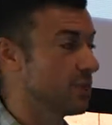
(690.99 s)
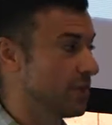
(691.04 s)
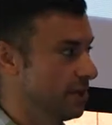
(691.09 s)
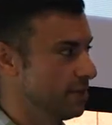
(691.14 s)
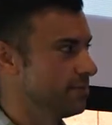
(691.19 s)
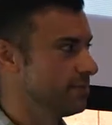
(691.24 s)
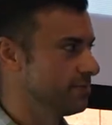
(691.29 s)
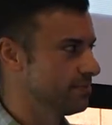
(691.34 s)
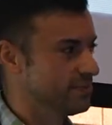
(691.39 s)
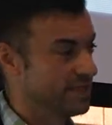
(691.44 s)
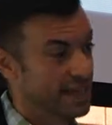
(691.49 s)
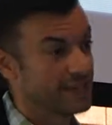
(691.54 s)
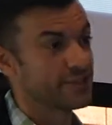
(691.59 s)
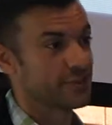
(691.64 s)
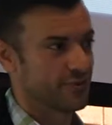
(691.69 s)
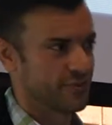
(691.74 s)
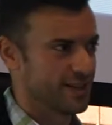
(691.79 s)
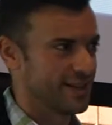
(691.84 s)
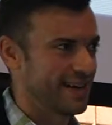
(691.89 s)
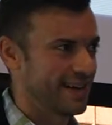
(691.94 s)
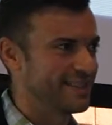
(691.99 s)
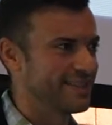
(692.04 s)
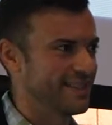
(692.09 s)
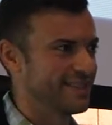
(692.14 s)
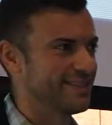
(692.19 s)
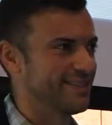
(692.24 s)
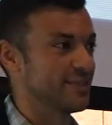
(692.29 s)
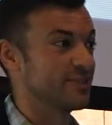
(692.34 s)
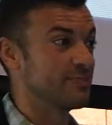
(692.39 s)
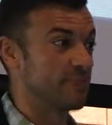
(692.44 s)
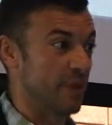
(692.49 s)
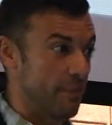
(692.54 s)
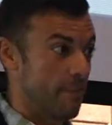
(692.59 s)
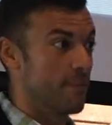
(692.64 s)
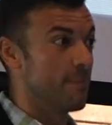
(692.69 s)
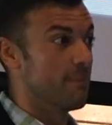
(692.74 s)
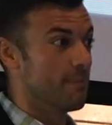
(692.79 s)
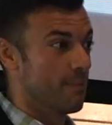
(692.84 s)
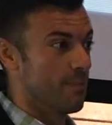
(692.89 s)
Well, yes, over the next 60 years, but